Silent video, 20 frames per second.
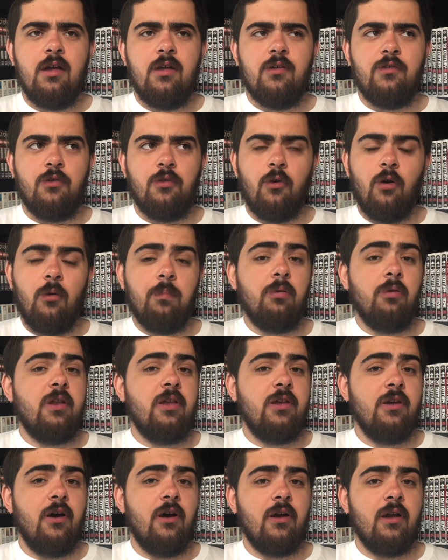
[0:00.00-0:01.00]
So they're all
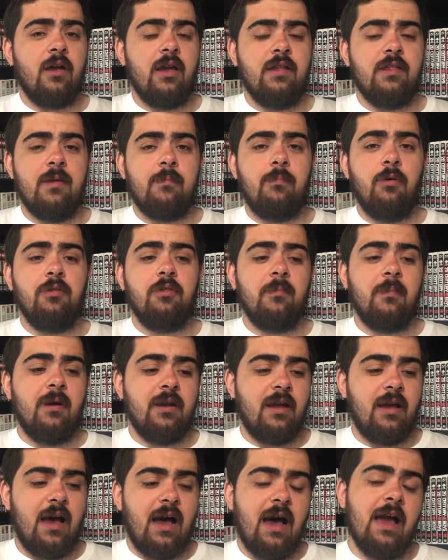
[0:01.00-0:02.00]
pretty young, and they put them
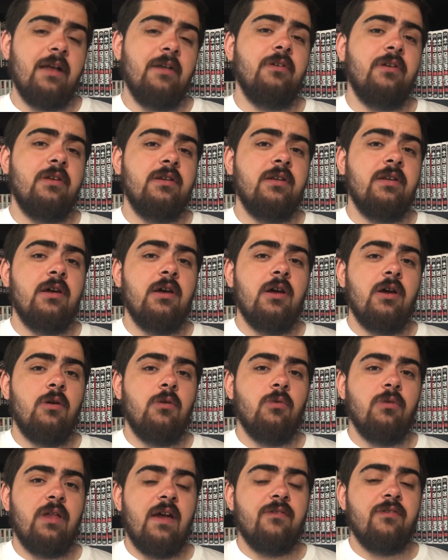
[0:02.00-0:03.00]
on an island
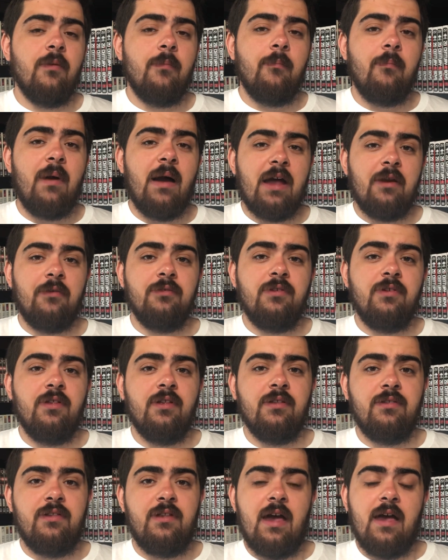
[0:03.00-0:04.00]
where they have to battle to
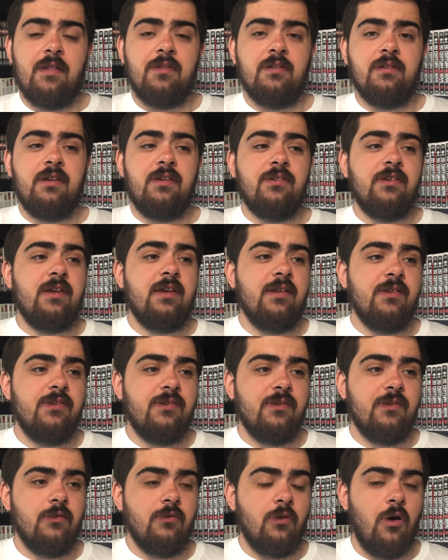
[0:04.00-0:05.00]
the death. And these
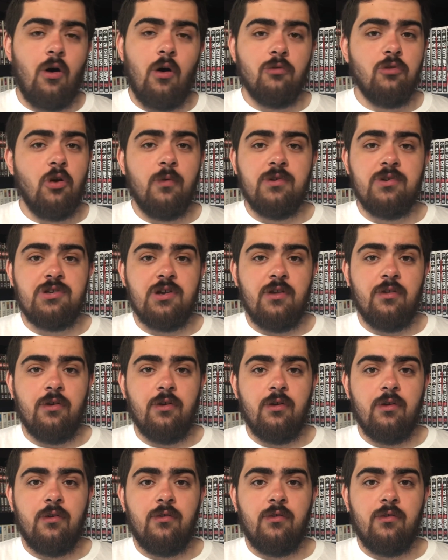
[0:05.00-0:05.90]
kids all know each other.